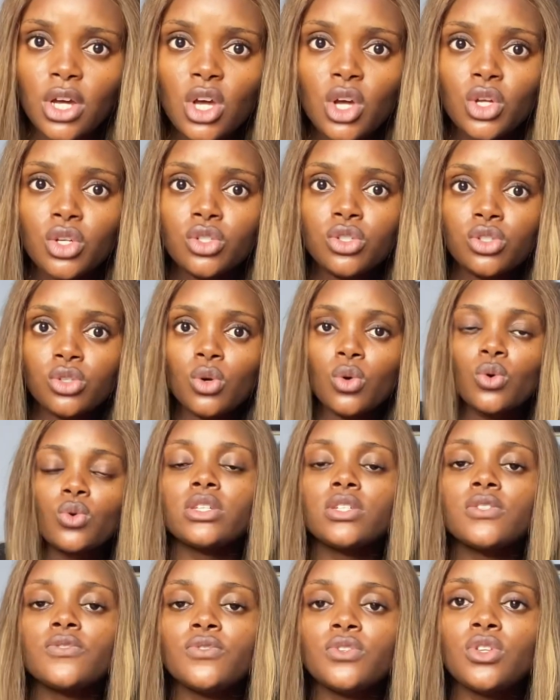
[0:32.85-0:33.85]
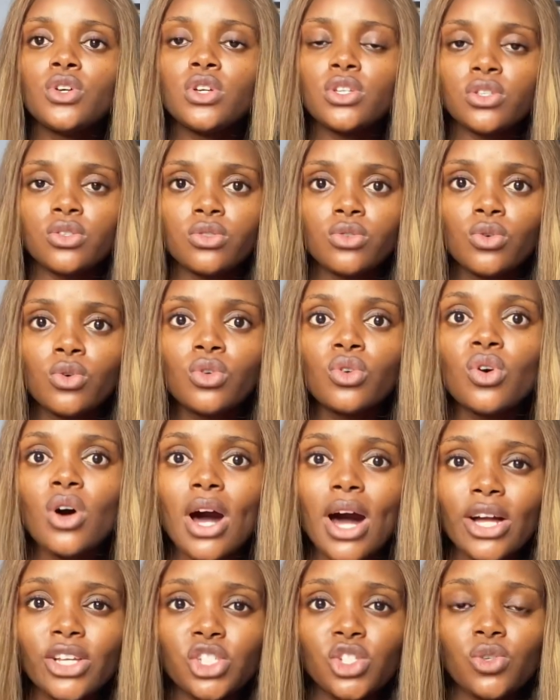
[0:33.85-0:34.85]
So this video is going to
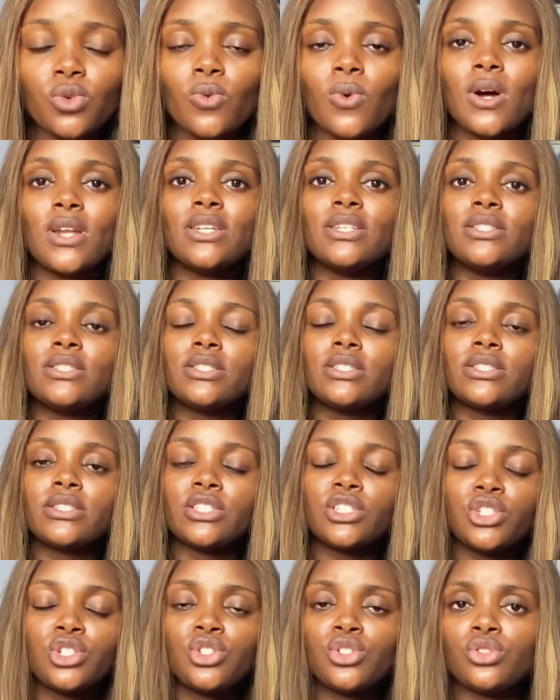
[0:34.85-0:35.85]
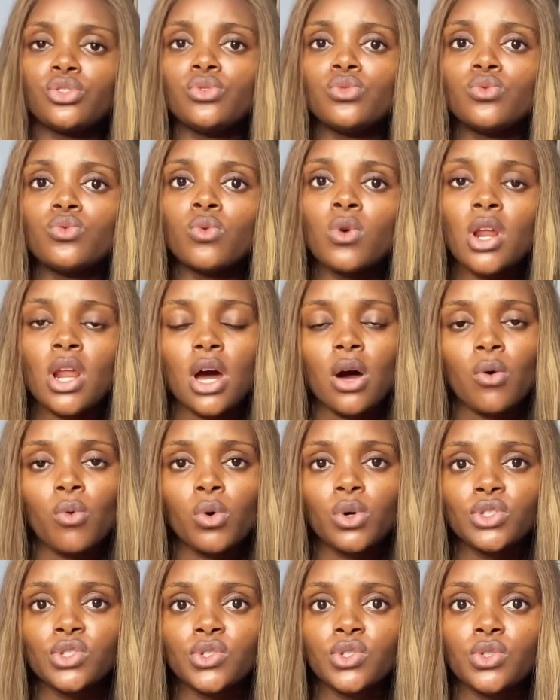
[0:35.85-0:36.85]
actually teach you what
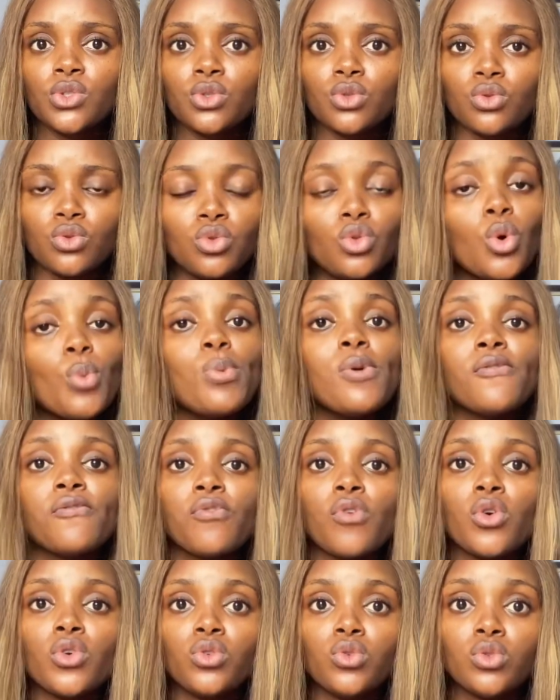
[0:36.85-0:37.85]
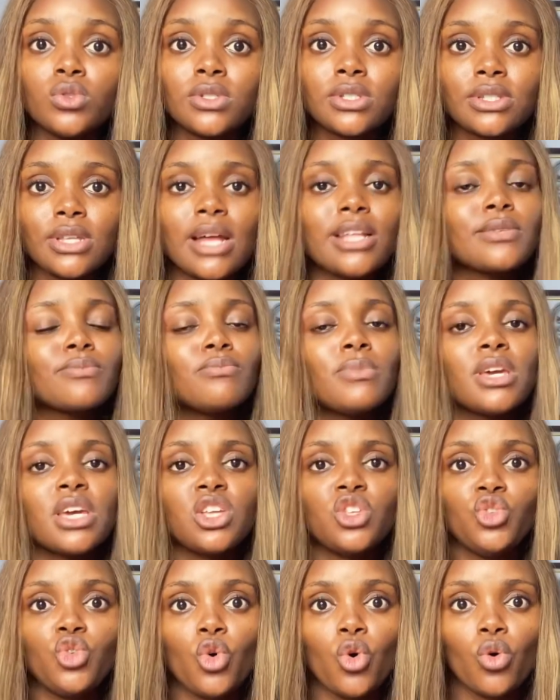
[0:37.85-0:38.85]
to know before you start
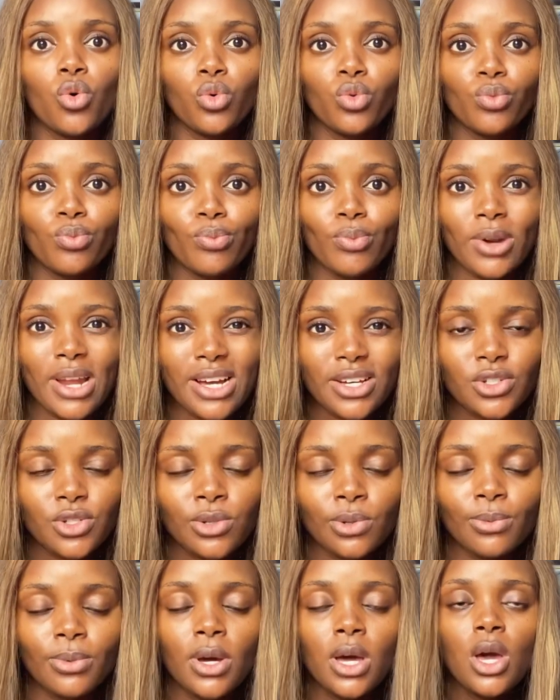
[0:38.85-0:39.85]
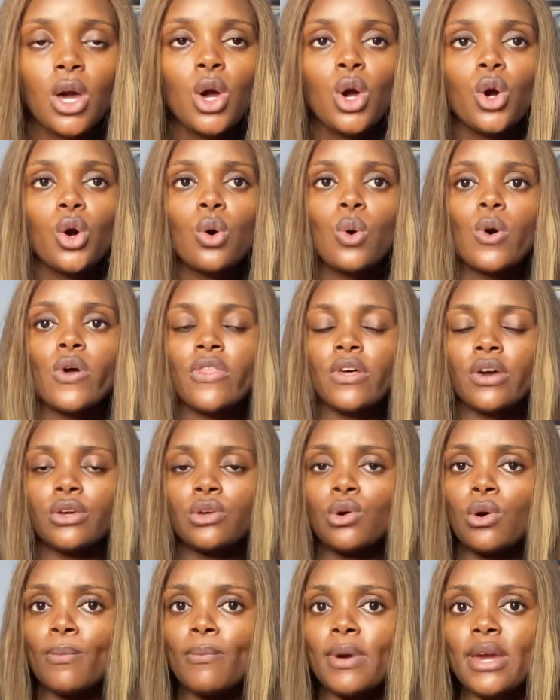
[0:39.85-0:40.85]
making your own black soap, whether you're
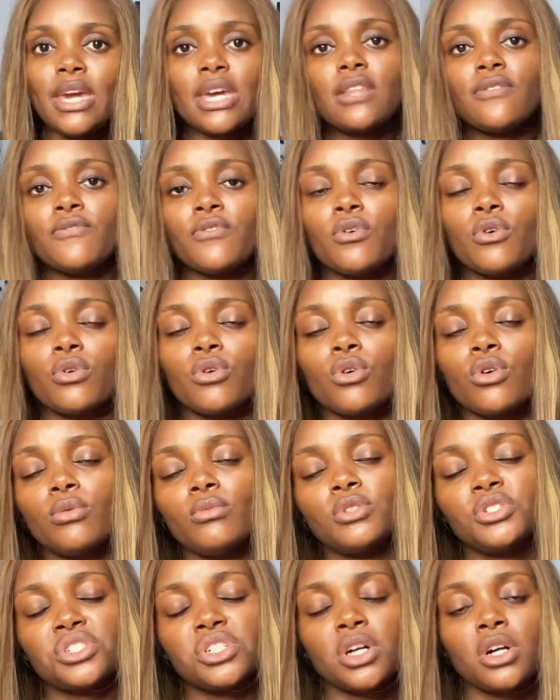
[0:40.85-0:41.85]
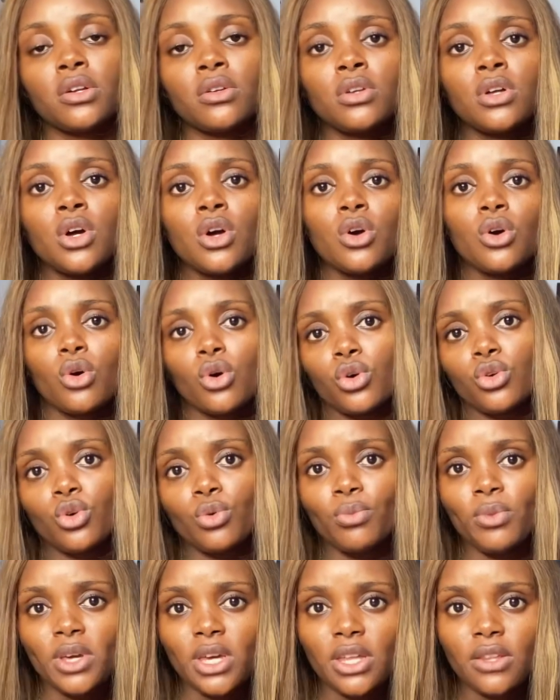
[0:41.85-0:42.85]
making for commercial or you're
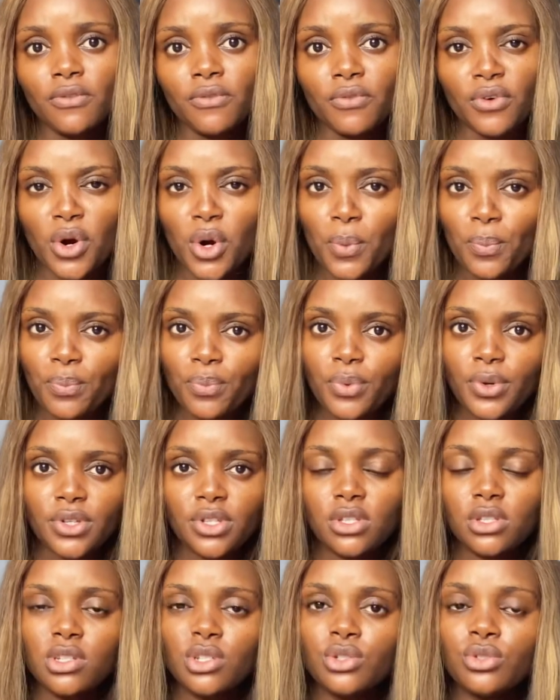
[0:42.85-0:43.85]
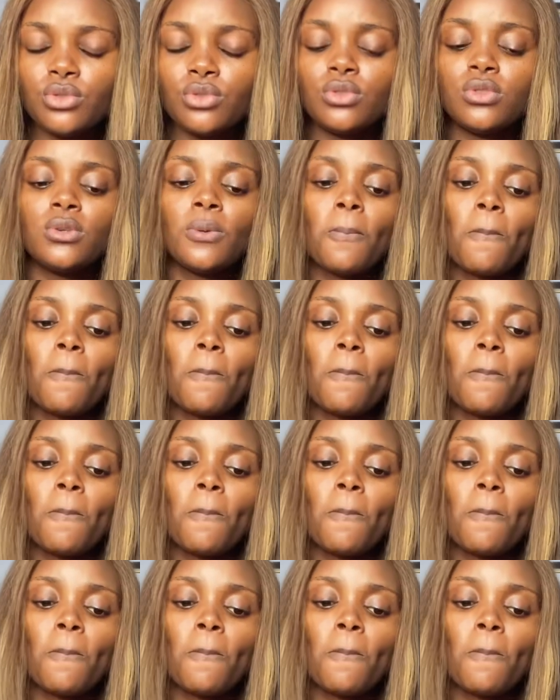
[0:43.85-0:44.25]
making for personal use.